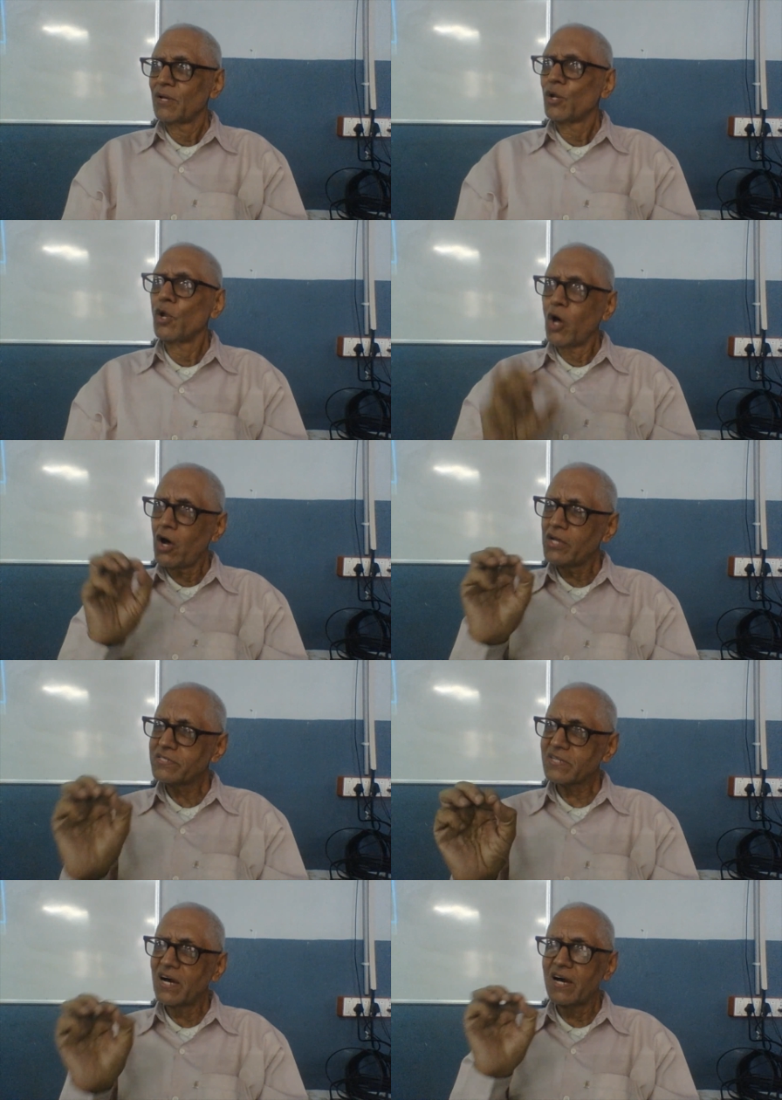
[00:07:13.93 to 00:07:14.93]

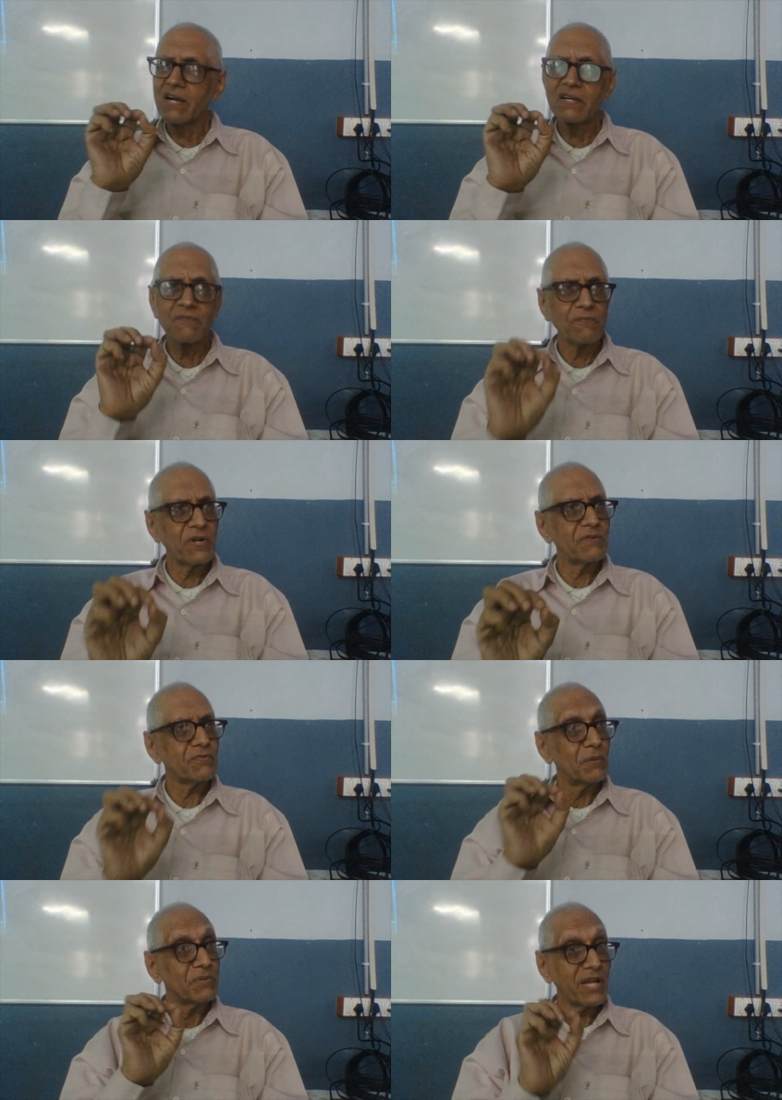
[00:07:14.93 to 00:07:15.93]
Laws are different
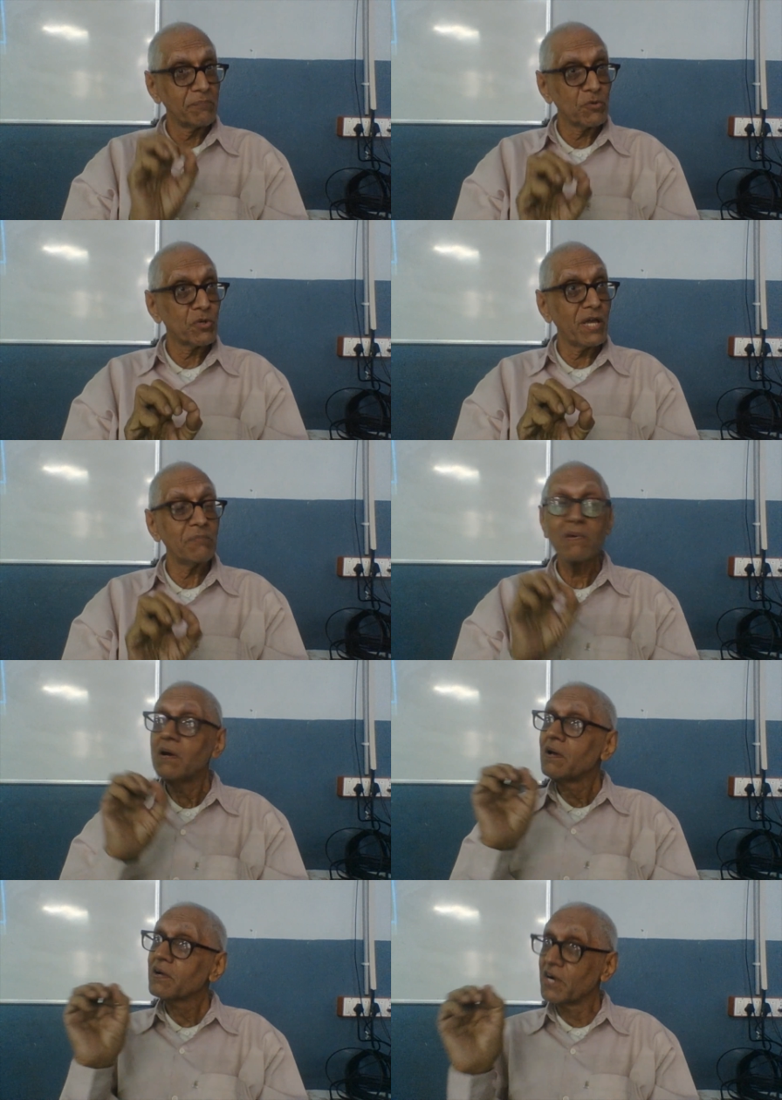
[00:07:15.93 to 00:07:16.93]
from time to
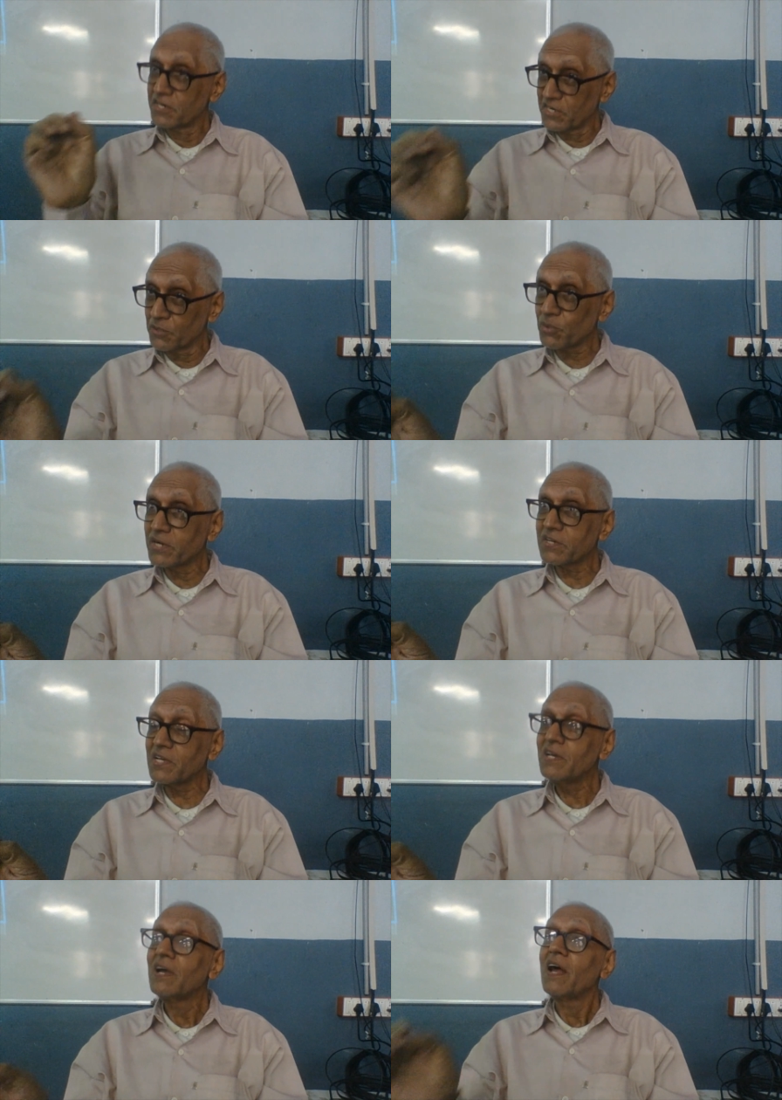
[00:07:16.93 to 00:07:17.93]
time, country to
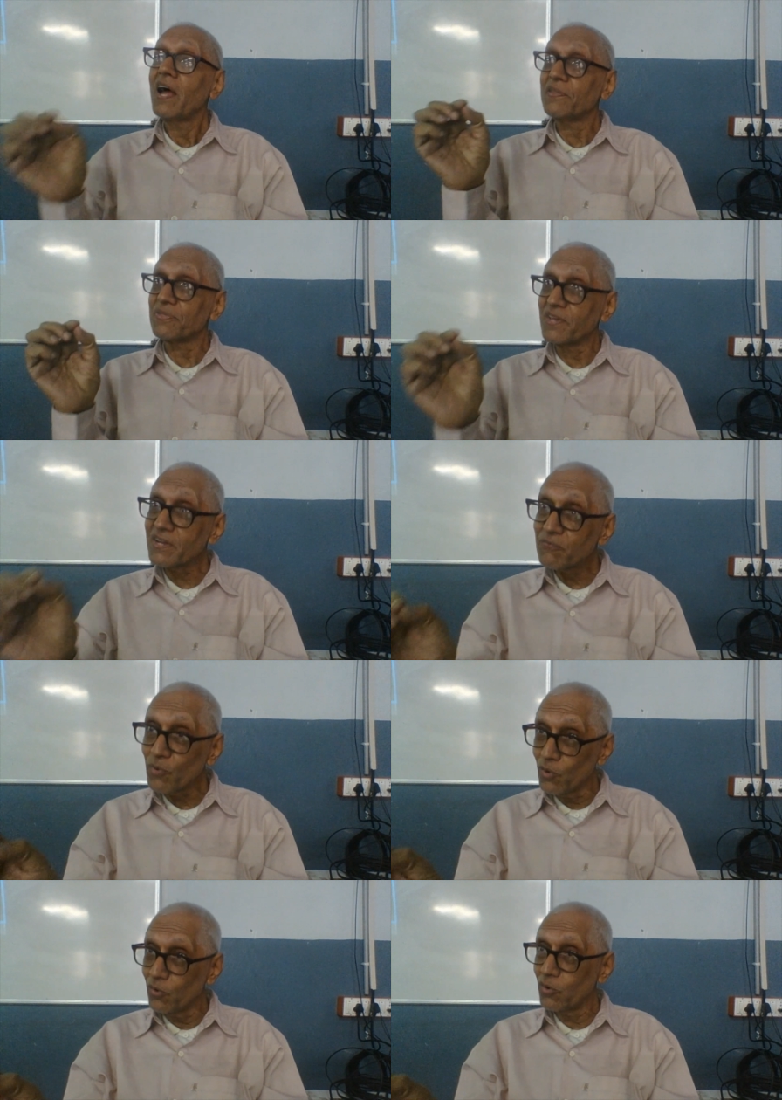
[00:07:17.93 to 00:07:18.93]
country, and
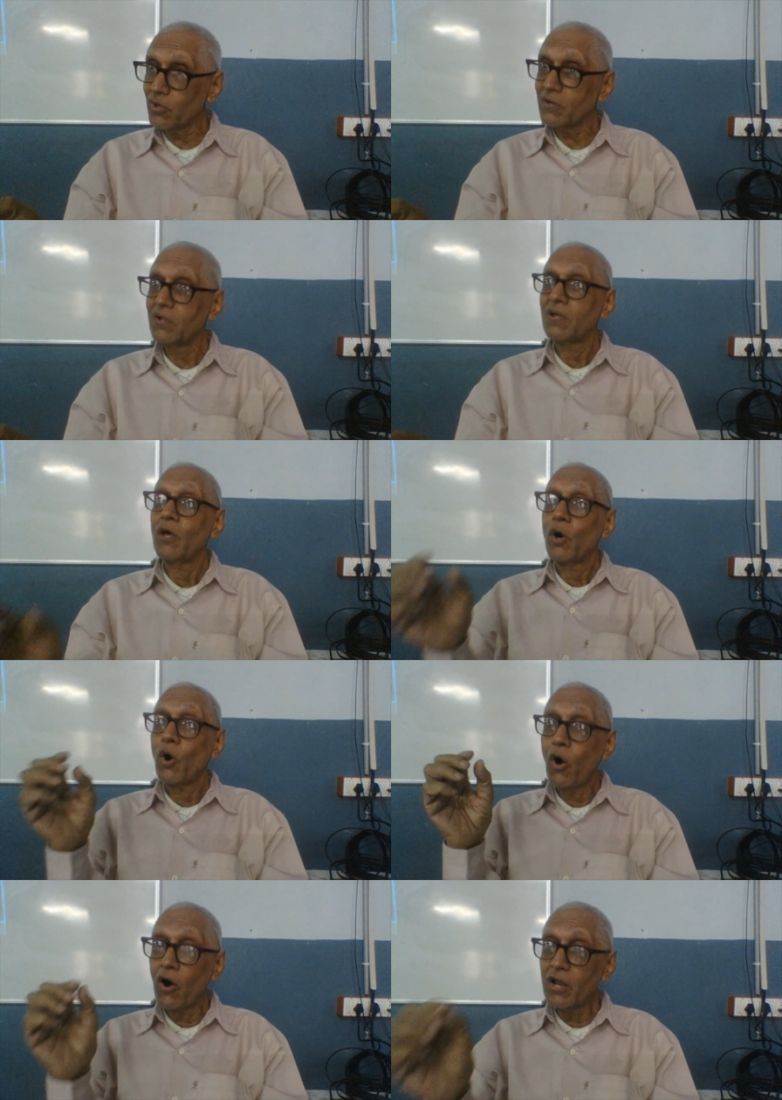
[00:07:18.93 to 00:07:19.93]
therefore
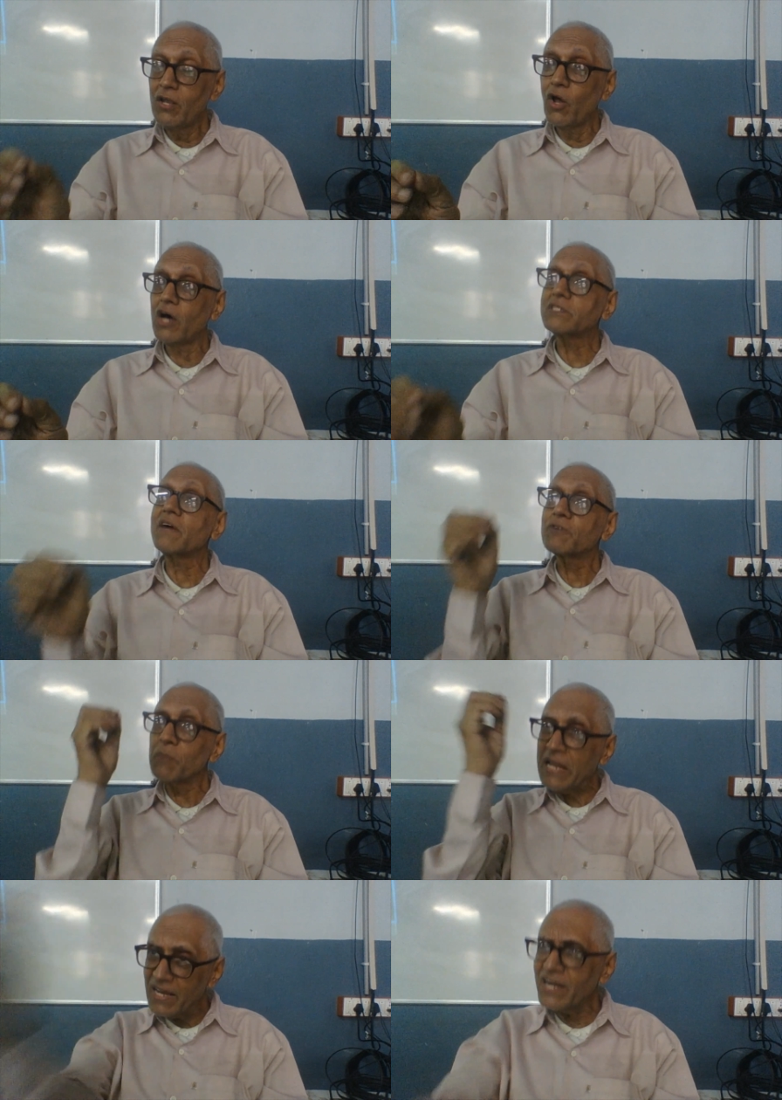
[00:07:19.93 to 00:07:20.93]
all laws have to
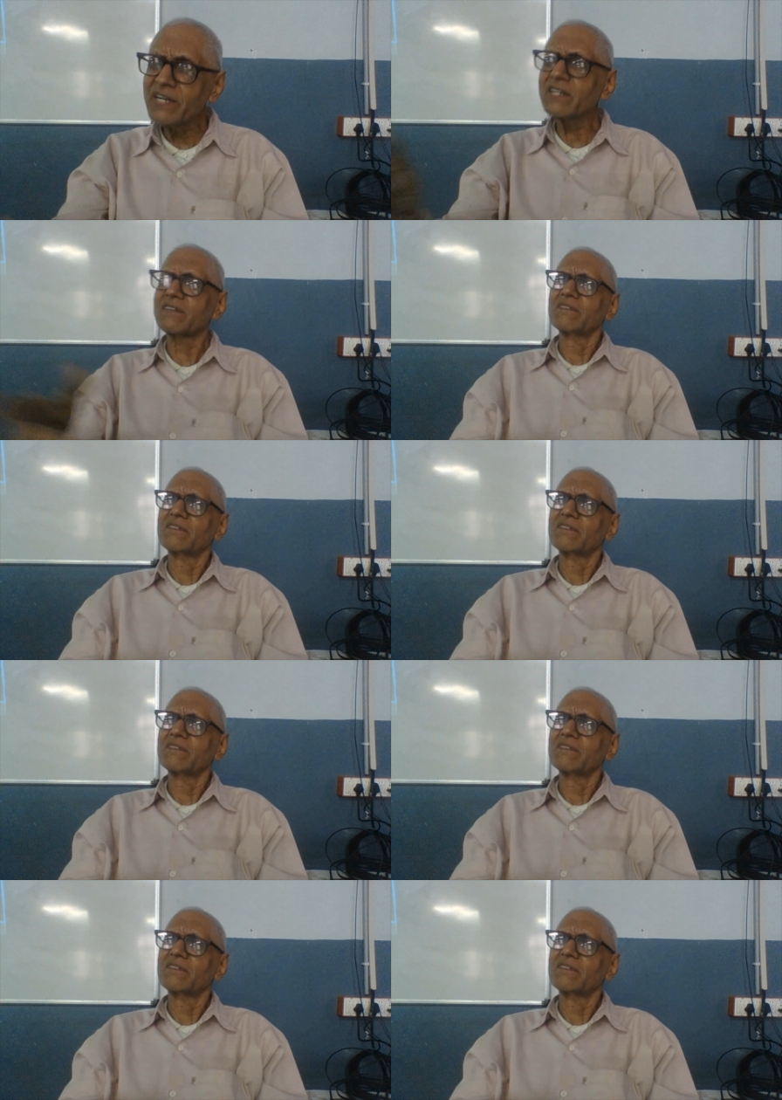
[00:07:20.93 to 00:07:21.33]
be learnt.